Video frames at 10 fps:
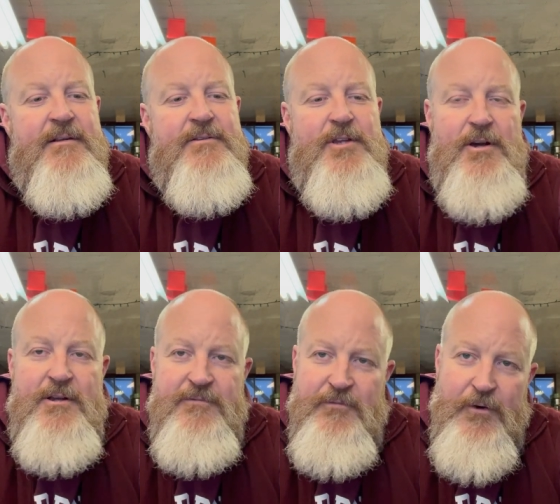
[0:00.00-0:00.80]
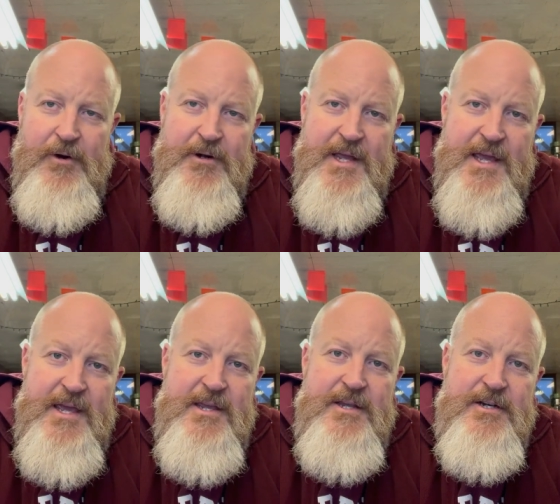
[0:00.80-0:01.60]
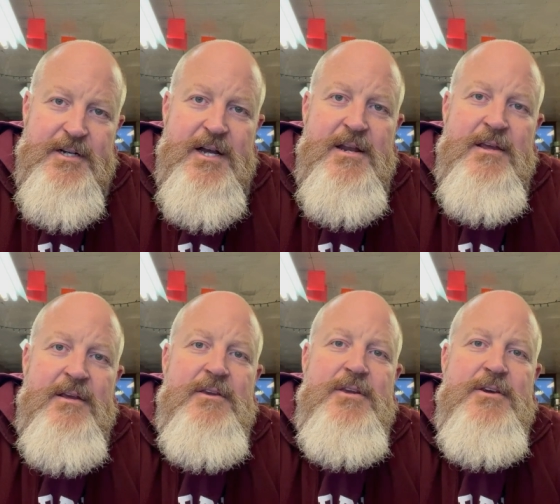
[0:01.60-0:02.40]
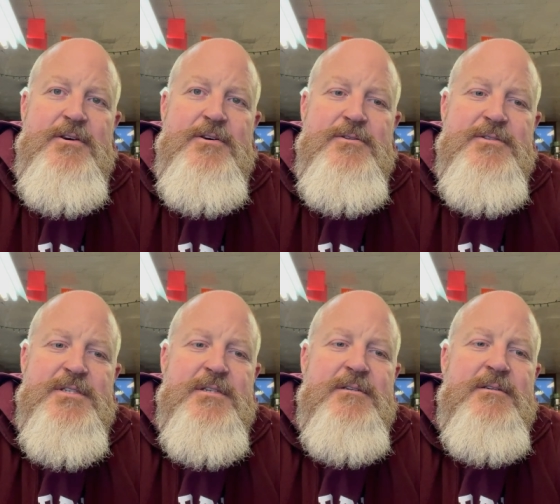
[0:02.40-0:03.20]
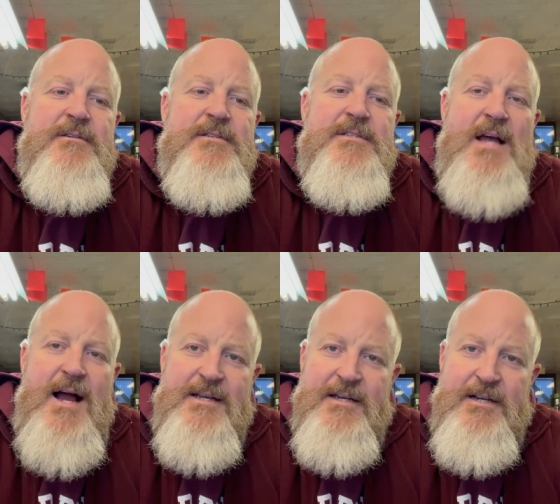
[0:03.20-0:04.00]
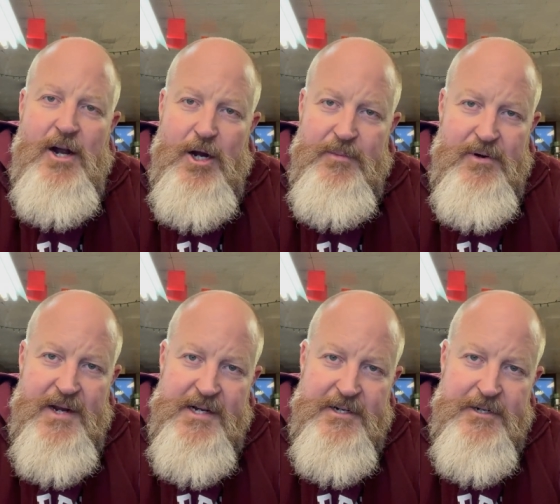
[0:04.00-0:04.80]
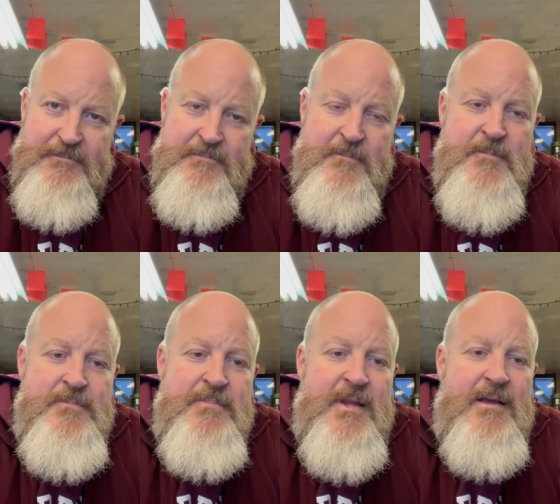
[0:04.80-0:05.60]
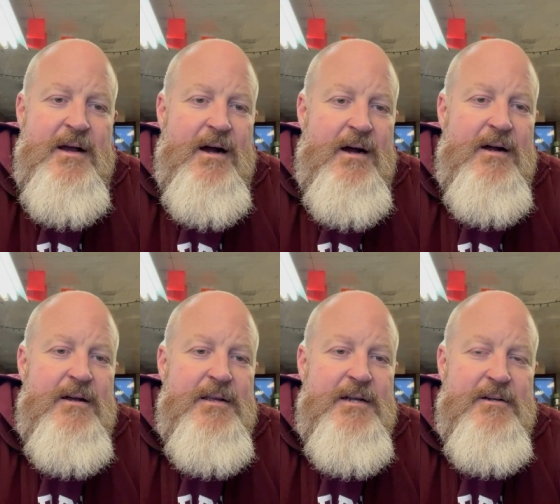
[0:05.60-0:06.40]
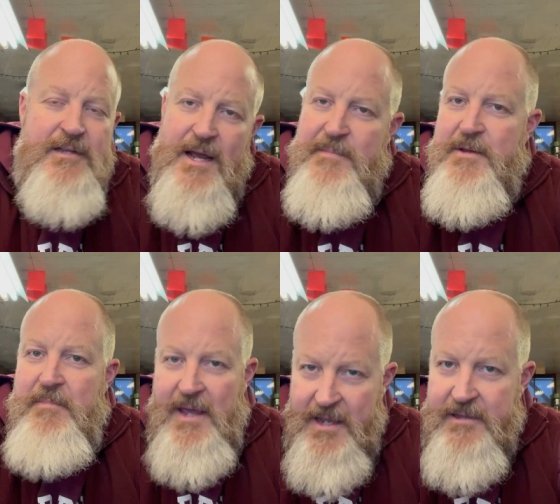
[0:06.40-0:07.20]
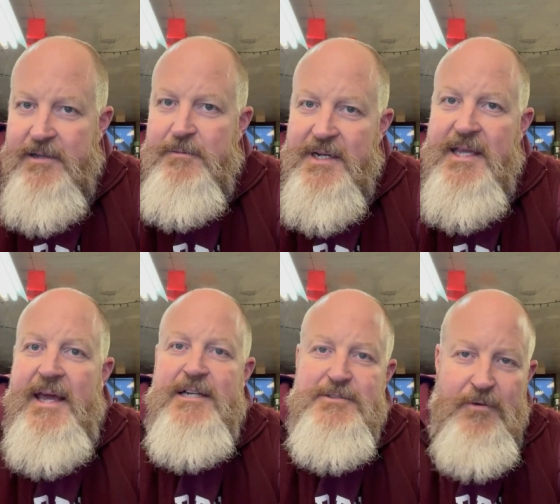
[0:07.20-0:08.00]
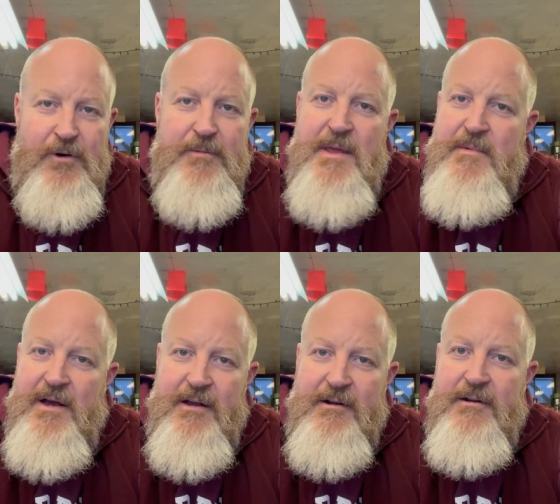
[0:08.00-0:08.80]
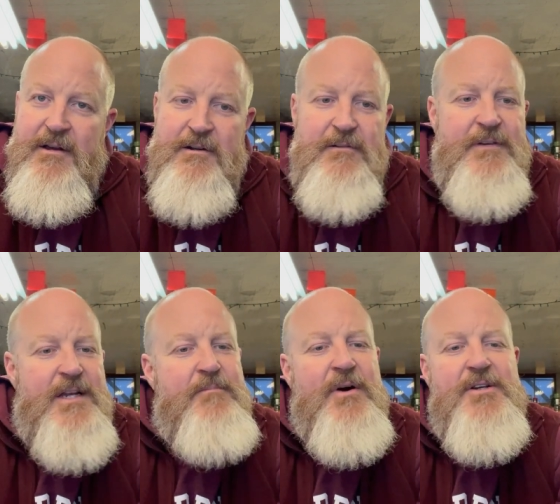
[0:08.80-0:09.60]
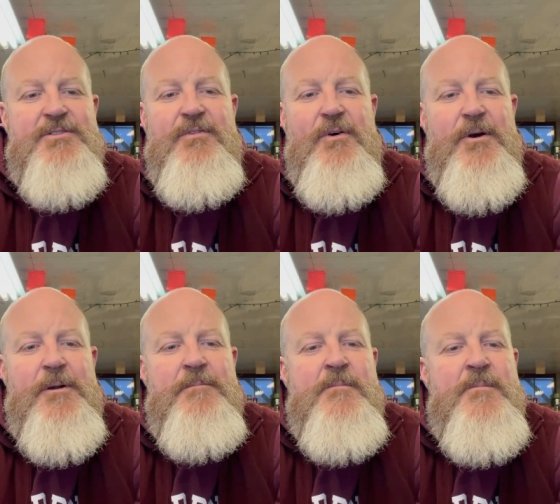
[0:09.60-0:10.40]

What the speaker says: look for a good used stock carburetor, you know, that I'm going to pay a little bit of cash for, maybe 100 and 150 bucks for,